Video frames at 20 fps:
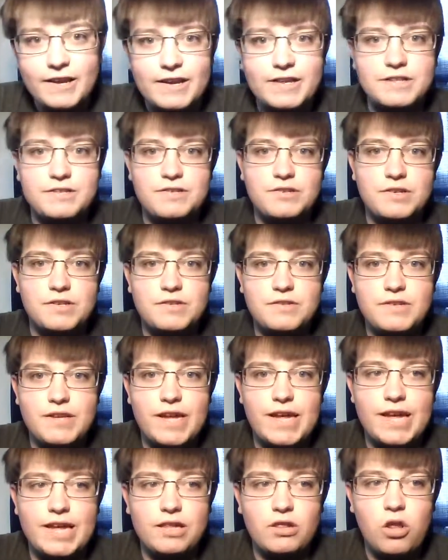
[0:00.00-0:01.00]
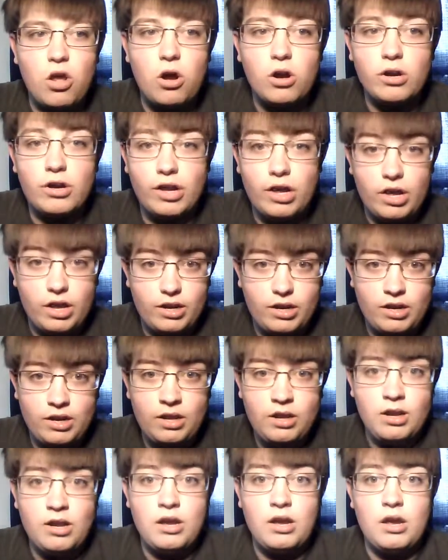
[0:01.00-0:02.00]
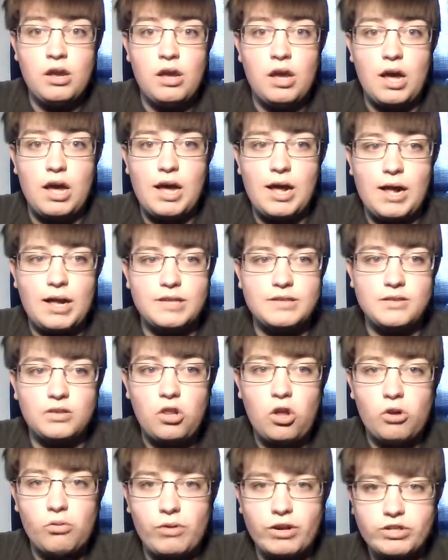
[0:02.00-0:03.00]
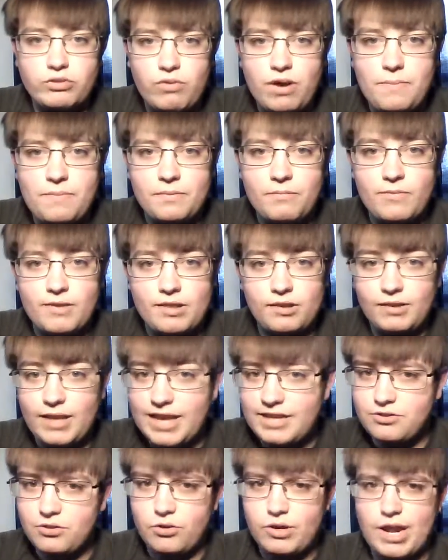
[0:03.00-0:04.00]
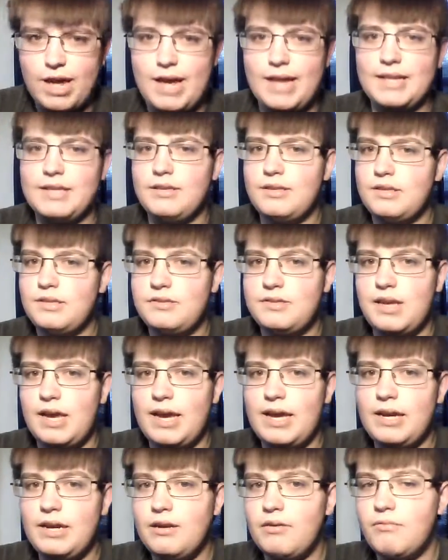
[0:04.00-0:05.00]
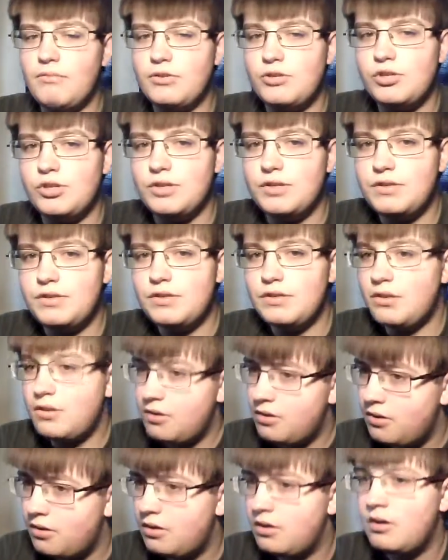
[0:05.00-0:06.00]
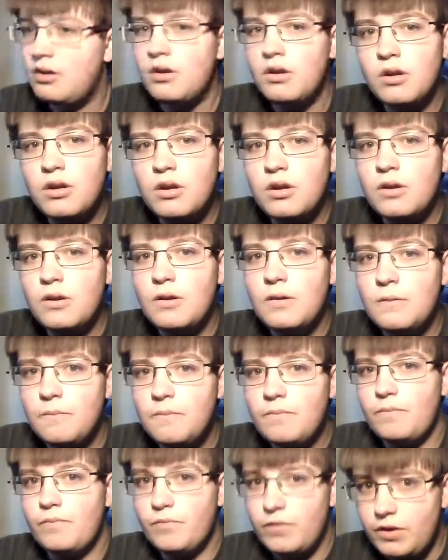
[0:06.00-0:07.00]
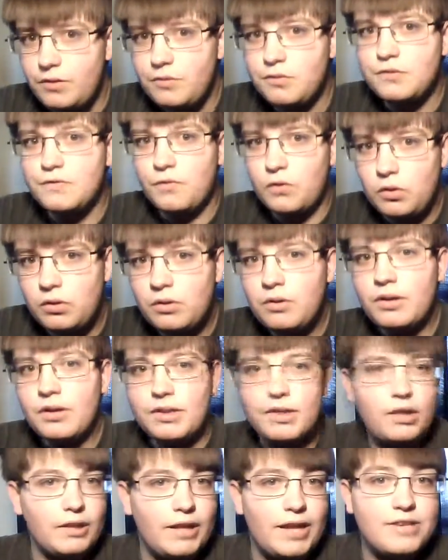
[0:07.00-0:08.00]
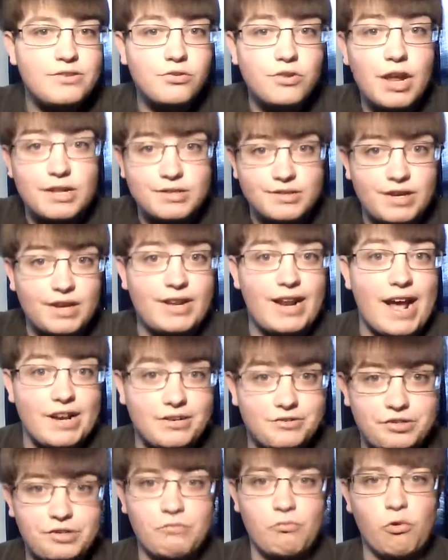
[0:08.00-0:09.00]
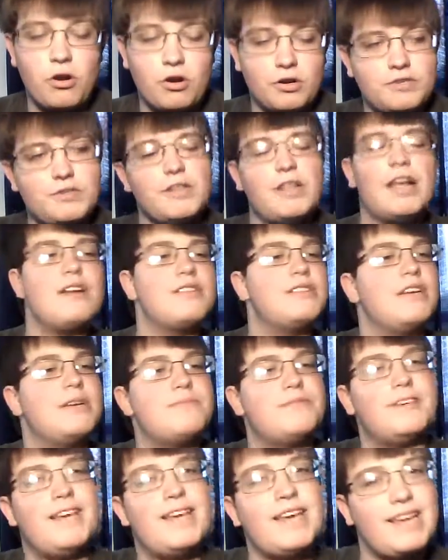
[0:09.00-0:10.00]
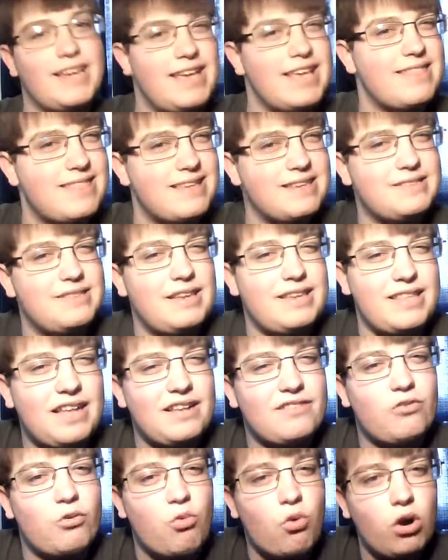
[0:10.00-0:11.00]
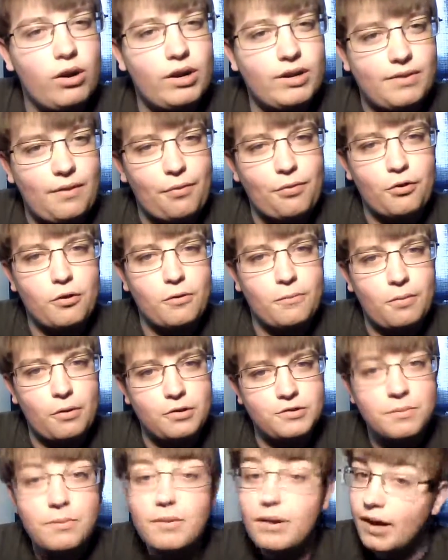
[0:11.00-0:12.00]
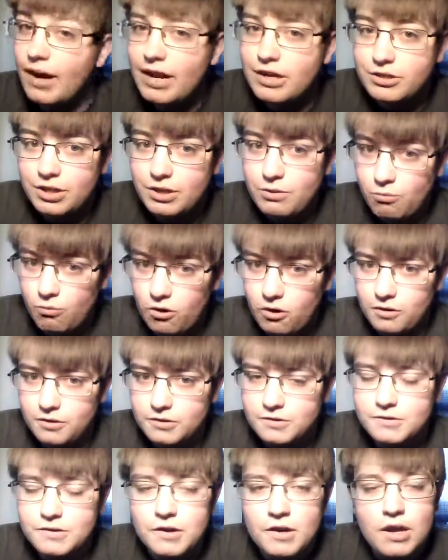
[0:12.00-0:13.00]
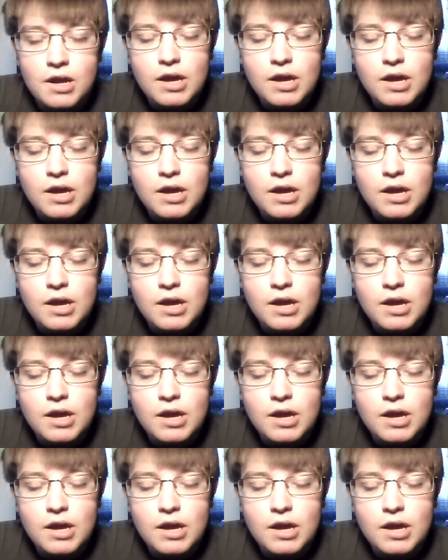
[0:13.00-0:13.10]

It's just a long gun. It's a long-range weapon with a laser dot sight, which is useful. The laser dot sight actually works. A lot of times you can't get things like that to work in the third person, but it actually works.